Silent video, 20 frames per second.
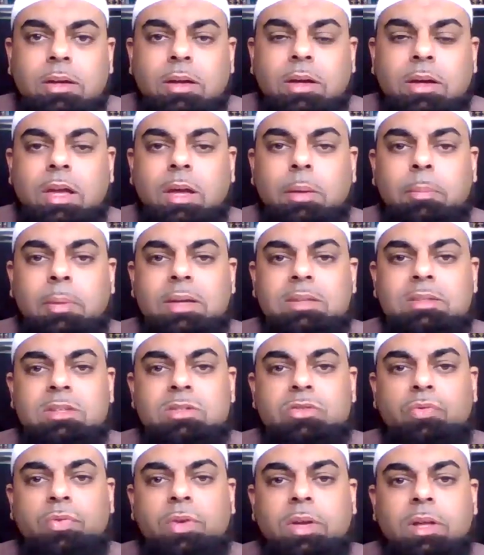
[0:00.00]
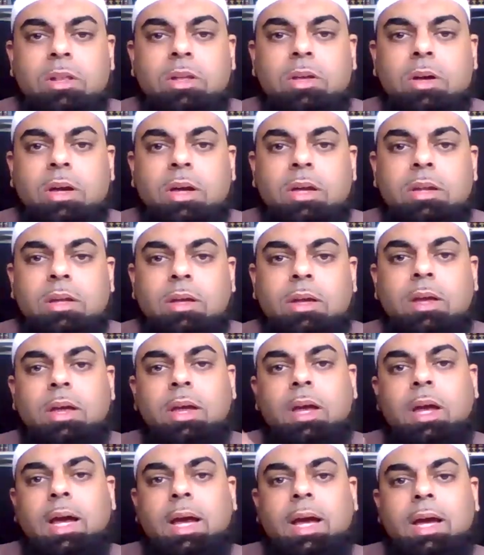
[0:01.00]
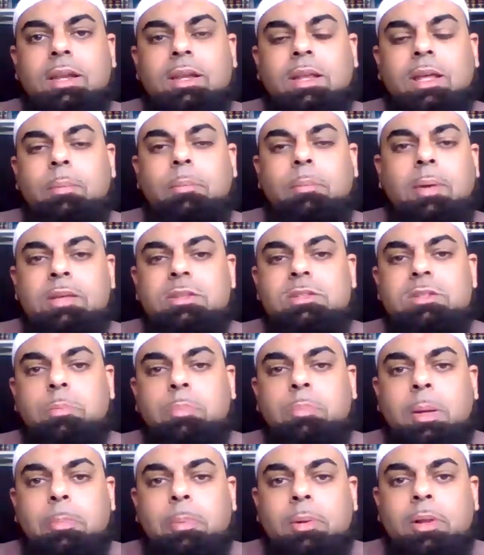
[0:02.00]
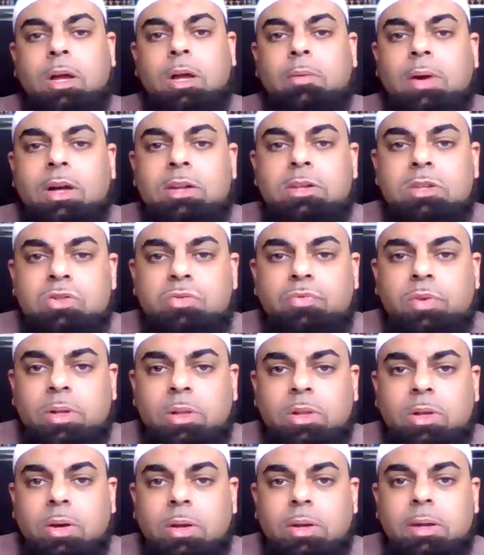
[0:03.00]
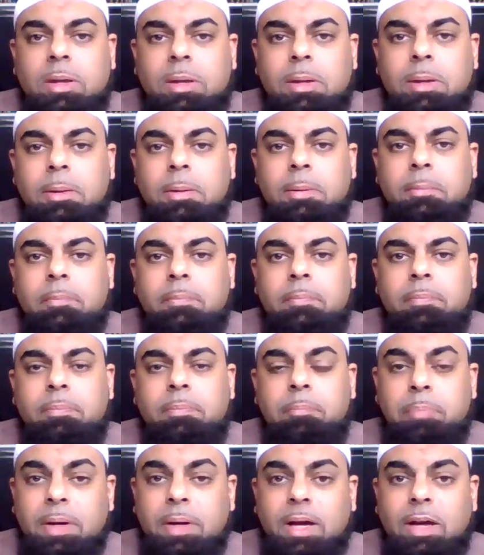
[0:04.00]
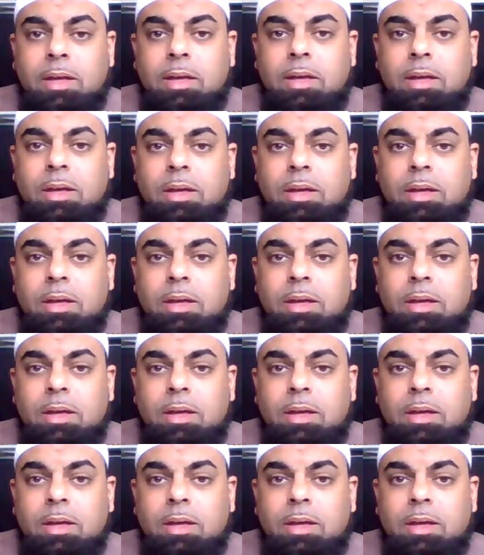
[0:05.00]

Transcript: Okay, it makes us feel good and it makes the people around us feel good. But